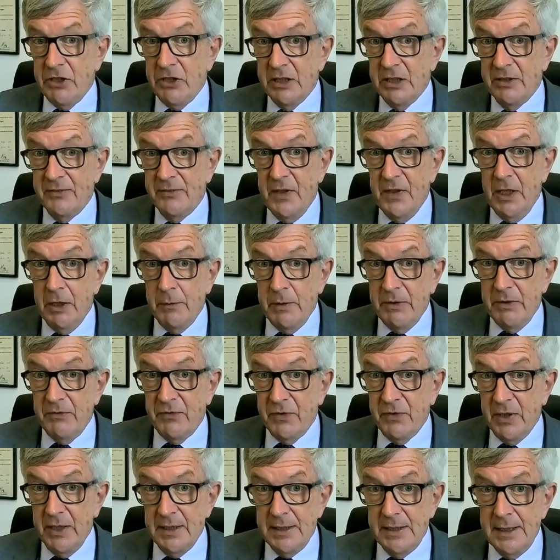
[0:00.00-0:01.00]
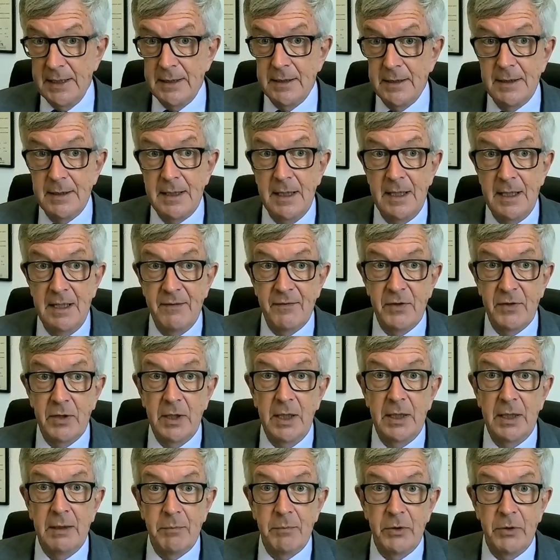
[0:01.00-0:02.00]
until the following Friday to
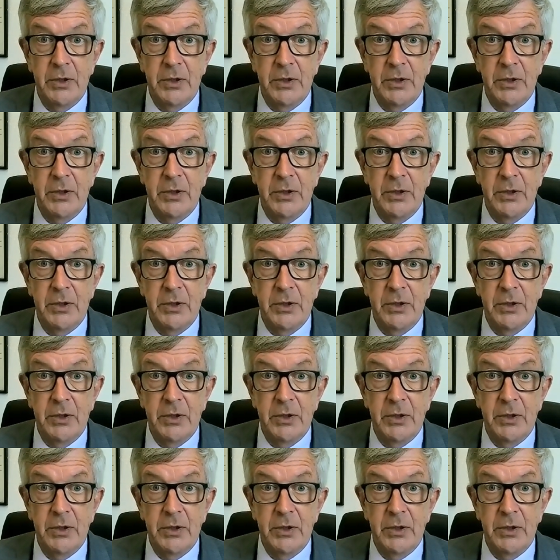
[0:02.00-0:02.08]
deliver an